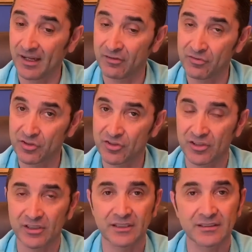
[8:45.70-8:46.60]

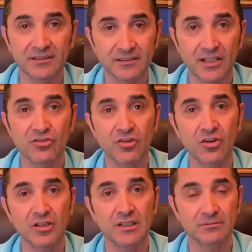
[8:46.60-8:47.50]
Unfortunately, stay
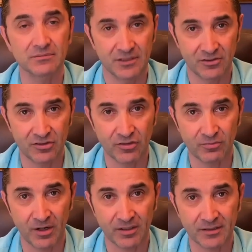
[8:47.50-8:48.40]
strong, stay
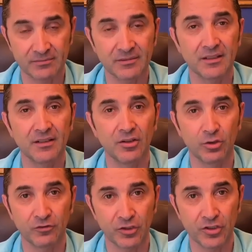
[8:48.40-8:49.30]
smart,
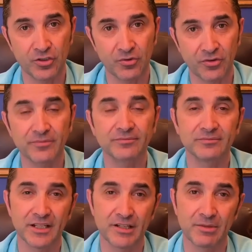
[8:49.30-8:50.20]
look for the truth,
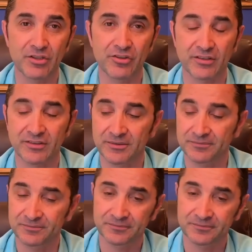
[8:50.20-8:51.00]
and be just.